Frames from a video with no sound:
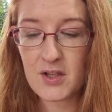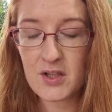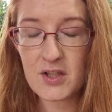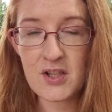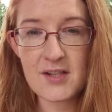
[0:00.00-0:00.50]

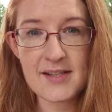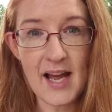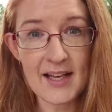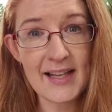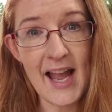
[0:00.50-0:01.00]
just
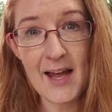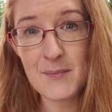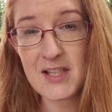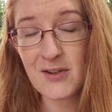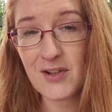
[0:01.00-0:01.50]
subtly add
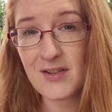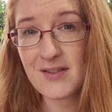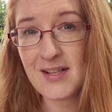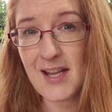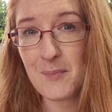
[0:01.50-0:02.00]
materials
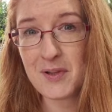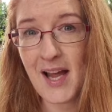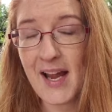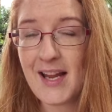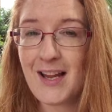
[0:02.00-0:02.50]
to their
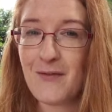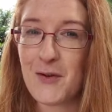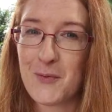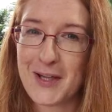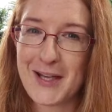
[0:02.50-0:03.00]
play. If
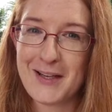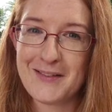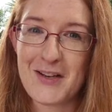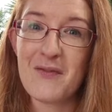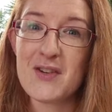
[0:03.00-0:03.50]

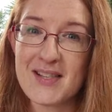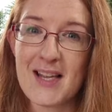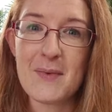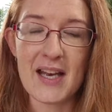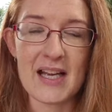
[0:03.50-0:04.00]
you see
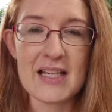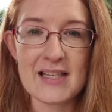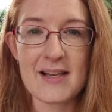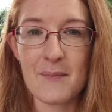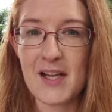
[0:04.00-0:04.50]
them getting into
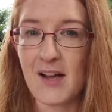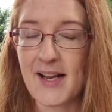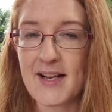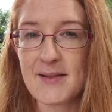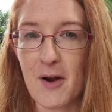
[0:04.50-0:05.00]
something like
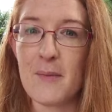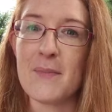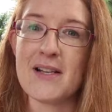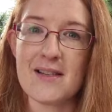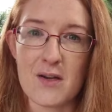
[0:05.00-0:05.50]

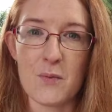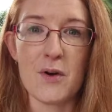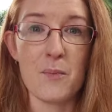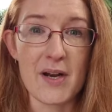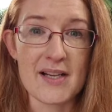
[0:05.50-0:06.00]
experiments and you want to
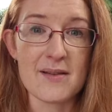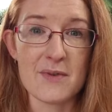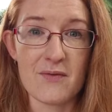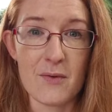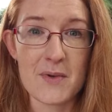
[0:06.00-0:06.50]
bring some
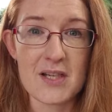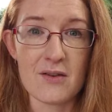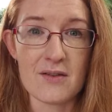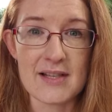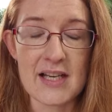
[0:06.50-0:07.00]
different
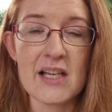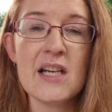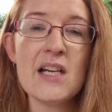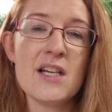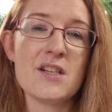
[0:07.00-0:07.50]
materials in,
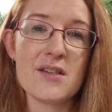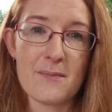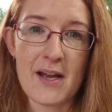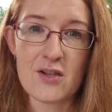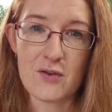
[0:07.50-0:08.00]
just
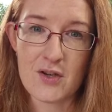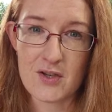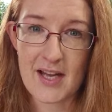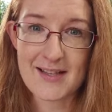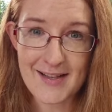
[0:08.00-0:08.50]
make sure you do
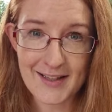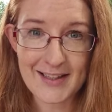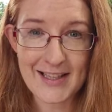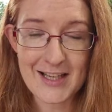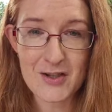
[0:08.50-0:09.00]
that
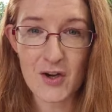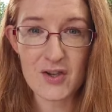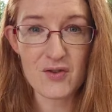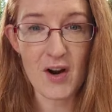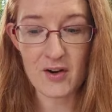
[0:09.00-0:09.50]
subtly and don't
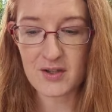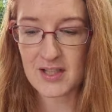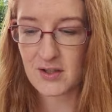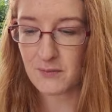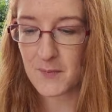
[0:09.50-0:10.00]
try not to
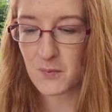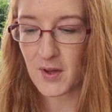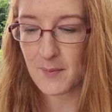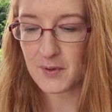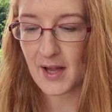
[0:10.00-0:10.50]
interrupt what
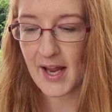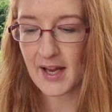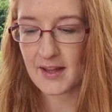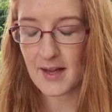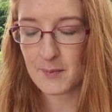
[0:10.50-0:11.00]
their
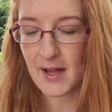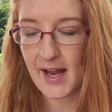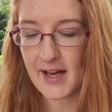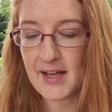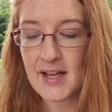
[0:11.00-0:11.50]

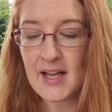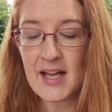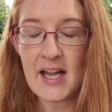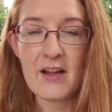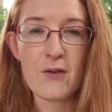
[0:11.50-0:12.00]
play.
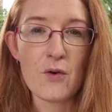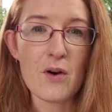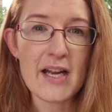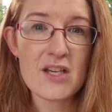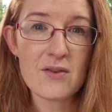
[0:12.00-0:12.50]
If you're
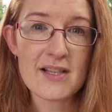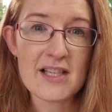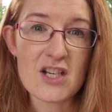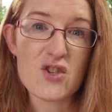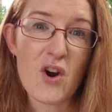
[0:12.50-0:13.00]

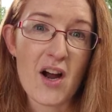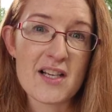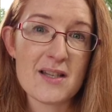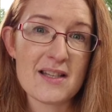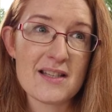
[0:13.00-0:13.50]
interested in trying
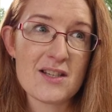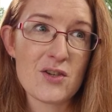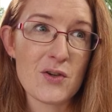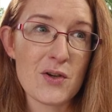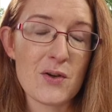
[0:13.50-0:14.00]

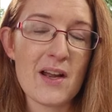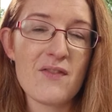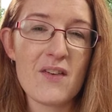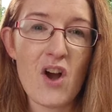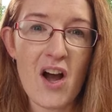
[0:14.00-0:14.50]
to if
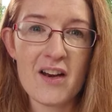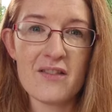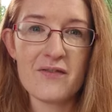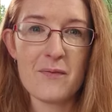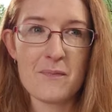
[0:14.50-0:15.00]
they've kind of